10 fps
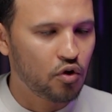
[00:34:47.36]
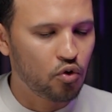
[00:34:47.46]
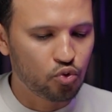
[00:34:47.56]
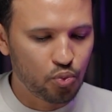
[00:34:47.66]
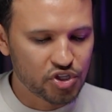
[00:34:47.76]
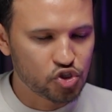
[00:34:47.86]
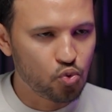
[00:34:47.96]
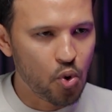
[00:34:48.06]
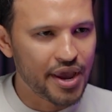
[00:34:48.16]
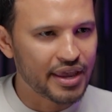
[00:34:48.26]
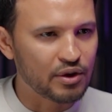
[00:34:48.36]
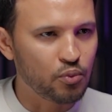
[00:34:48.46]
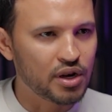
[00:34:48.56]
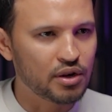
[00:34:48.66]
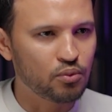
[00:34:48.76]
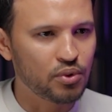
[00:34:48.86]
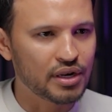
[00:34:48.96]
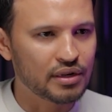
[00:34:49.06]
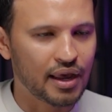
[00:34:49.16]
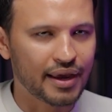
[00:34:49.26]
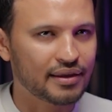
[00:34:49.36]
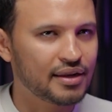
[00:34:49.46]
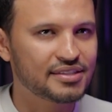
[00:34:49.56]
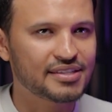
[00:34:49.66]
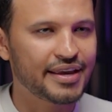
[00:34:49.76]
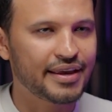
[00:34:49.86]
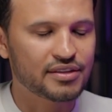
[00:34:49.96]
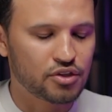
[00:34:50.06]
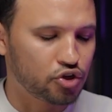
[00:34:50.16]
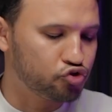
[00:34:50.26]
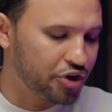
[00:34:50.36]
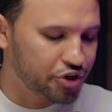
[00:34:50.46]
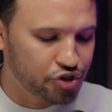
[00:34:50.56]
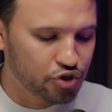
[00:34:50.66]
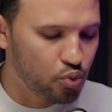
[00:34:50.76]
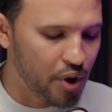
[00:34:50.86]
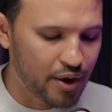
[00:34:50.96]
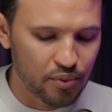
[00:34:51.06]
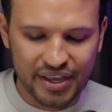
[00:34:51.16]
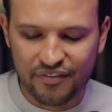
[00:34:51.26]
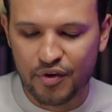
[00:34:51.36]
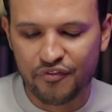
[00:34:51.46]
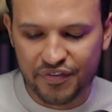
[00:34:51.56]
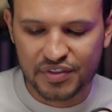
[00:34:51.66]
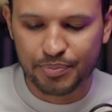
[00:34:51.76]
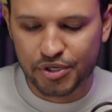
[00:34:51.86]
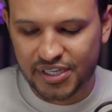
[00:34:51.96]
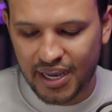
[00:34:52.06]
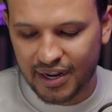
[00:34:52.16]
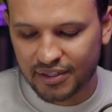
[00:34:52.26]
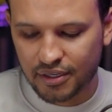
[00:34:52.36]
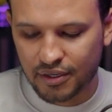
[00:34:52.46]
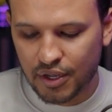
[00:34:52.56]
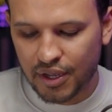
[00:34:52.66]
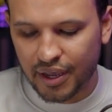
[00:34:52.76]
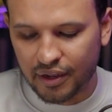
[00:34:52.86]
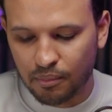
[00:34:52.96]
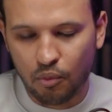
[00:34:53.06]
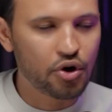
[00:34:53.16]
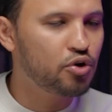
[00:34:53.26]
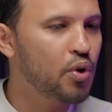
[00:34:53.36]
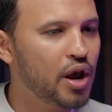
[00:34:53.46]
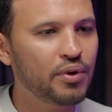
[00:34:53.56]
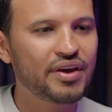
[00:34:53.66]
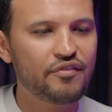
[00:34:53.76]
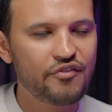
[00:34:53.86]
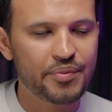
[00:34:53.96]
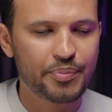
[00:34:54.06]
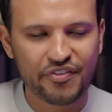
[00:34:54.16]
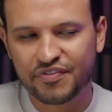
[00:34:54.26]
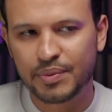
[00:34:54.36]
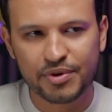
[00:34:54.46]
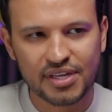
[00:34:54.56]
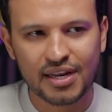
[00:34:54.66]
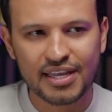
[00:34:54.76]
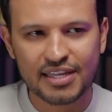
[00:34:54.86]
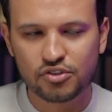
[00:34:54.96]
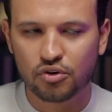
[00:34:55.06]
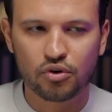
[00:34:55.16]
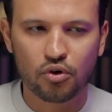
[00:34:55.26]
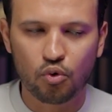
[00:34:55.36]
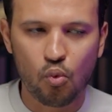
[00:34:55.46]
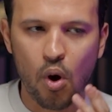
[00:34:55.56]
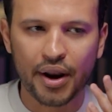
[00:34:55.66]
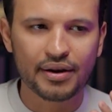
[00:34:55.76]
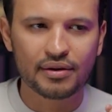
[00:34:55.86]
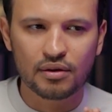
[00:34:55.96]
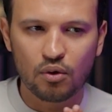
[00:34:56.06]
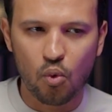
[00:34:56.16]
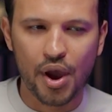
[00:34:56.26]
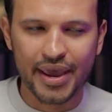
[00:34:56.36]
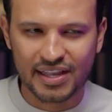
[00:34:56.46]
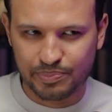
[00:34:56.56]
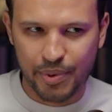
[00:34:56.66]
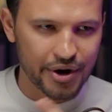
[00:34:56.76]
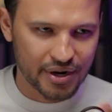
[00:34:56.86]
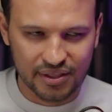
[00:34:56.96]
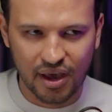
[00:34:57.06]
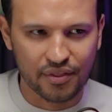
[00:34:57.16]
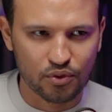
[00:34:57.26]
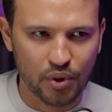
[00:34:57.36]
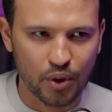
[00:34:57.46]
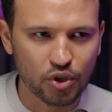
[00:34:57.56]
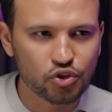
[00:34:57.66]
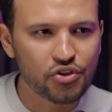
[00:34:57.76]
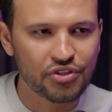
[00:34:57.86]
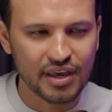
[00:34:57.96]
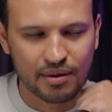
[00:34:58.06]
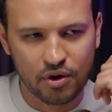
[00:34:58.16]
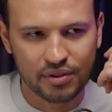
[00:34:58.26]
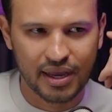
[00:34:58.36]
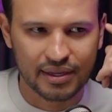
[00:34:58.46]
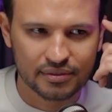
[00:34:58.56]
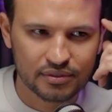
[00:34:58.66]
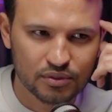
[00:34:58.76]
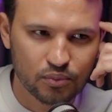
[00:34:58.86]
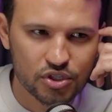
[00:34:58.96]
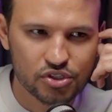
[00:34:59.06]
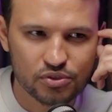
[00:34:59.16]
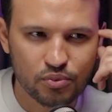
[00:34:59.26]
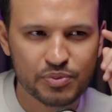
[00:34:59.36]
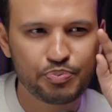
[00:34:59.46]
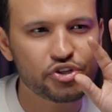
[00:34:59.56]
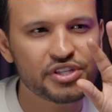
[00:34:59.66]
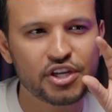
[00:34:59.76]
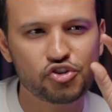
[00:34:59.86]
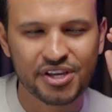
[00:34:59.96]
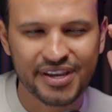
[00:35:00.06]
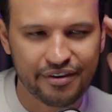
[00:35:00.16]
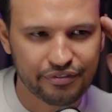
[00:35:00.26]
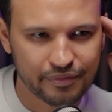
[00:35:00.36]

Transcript: on which way will like, let's say, is the traditional way will give him 50% and the modern way will give him 50% leads, or one way is better than the other way? What do you think about that? What's percentage you can give?